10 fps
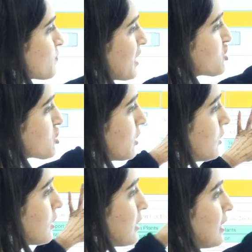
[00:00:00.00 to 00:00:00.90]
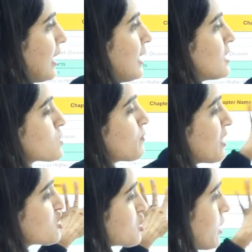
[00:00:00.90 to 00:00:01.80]
mentioned, grade is
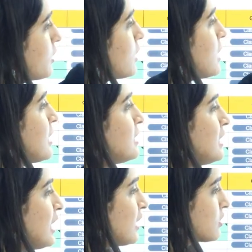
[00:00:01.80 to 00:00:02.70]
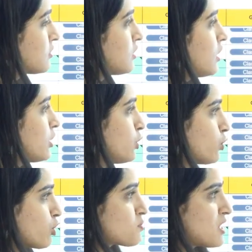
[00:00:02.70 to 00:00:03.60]
mentioned, NEET, the
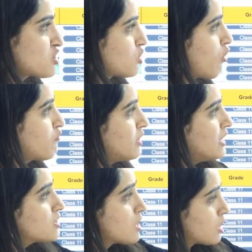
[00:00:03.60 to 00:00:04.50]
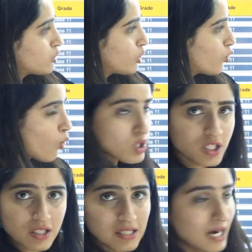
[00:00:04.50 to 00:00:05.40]
YouTube session of NEET, the
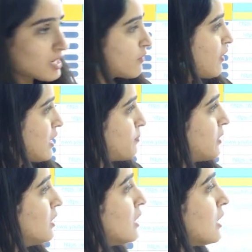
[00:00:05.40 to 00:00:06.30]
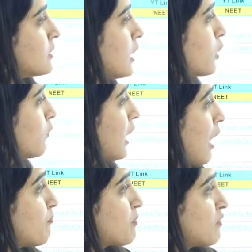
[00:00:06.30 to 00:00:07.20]
notes that are available. Then you will
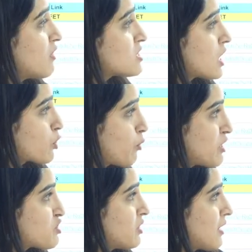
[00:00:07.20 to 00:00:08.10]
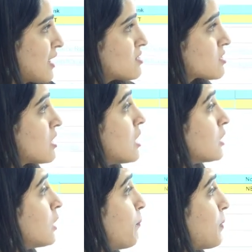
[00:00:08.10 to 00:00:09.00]
have previous year question test,
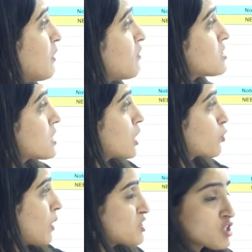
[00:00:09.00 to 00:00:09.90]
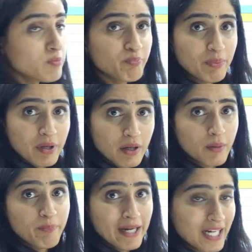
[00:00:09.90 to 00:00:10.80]
the previous year question
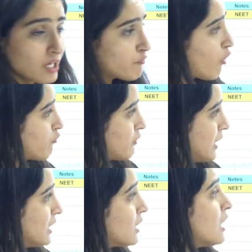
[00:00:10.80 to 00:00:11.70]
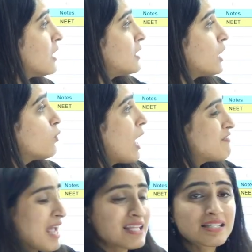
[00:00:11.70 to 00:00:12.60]
PDF of NEET. Then you have
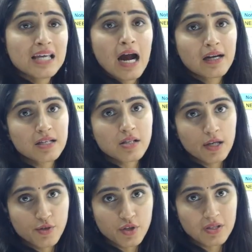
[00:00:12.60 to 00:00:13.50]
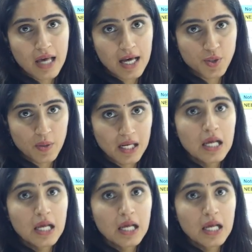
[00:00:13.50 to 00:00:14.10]
NCRT solutions as well,